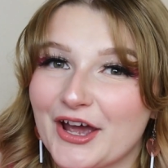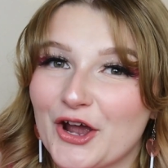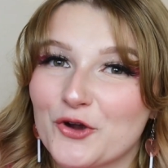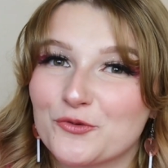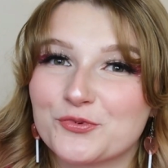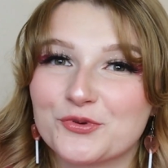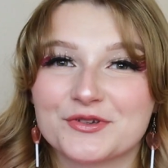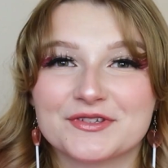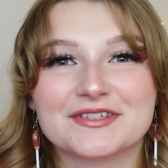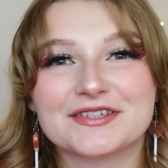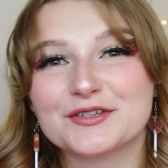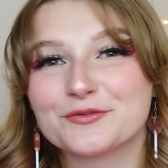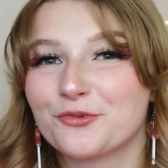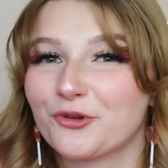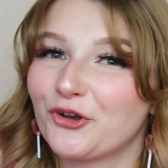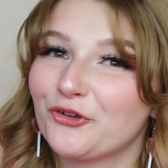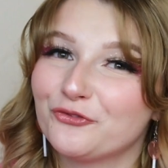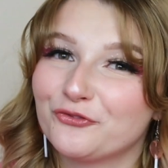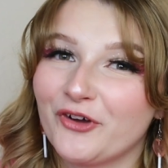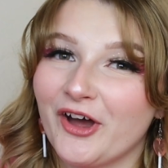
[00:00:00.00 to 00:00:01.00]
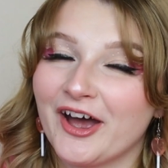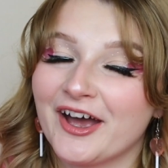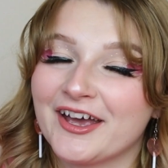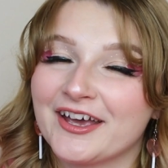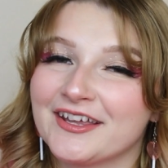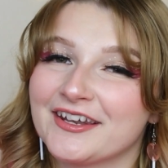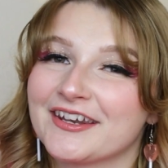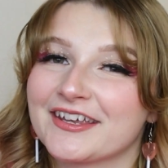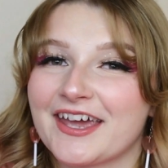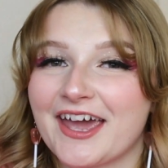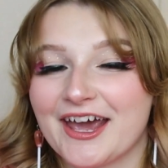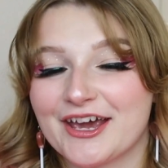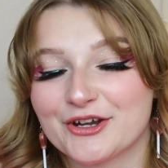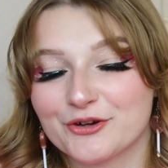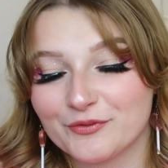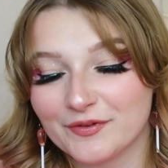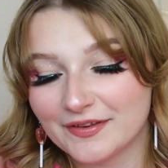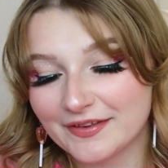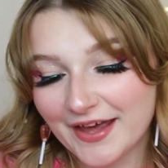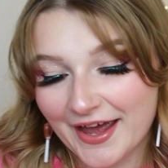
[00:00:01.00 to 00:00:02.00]
I hope it was a little bit of fun and kind
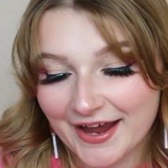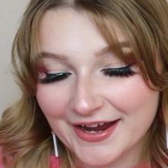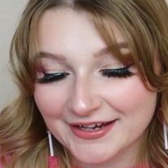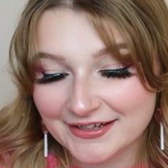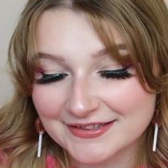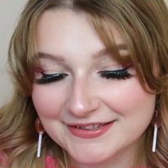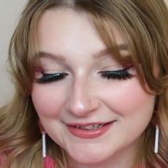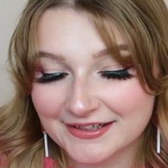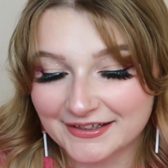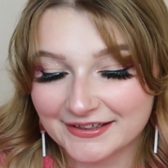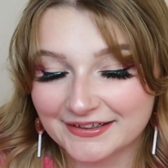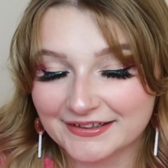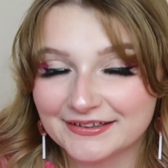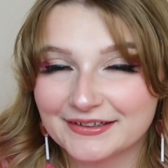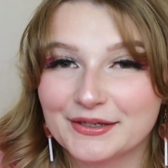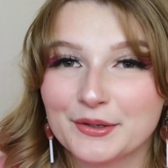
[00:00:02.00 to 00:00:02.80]
of relaxing.